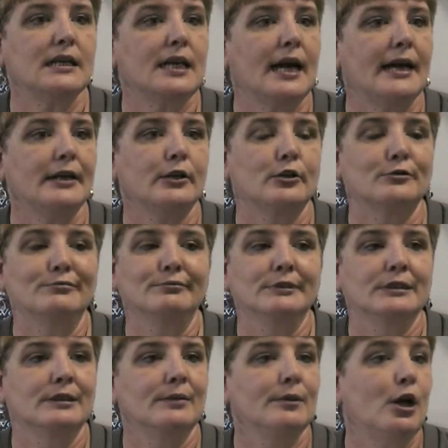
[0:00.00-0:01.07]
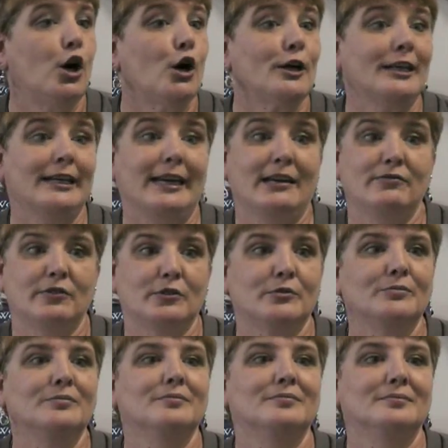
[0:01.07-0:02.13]
inhaler hardly ever,
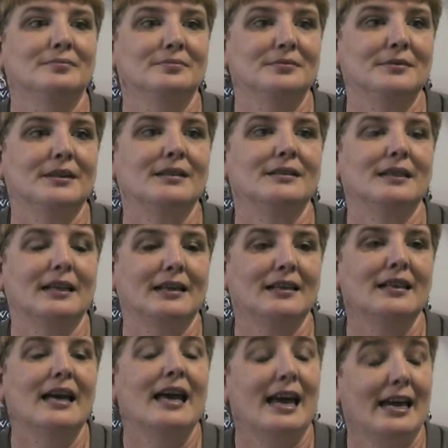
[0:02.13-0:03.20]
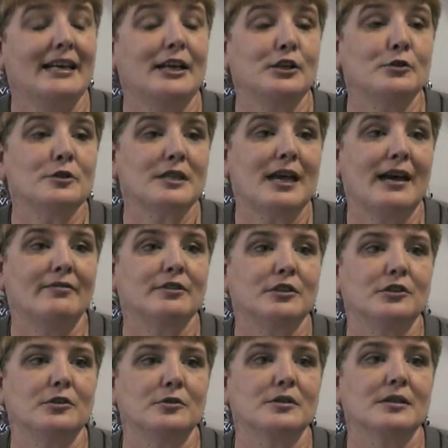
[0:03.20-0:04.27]
and I used to have to
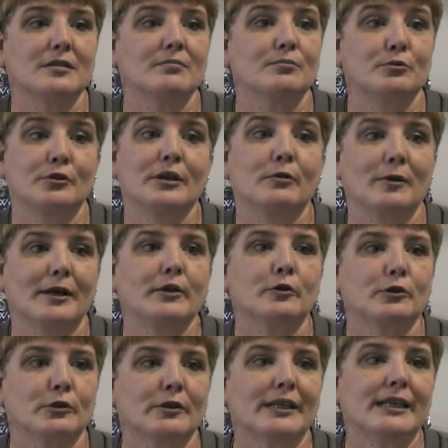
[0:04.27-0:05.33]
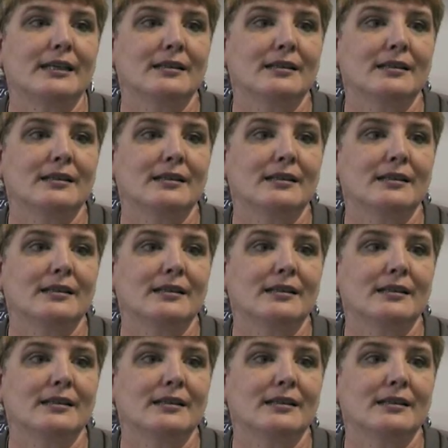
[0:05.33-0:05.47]
use it pretty regularly.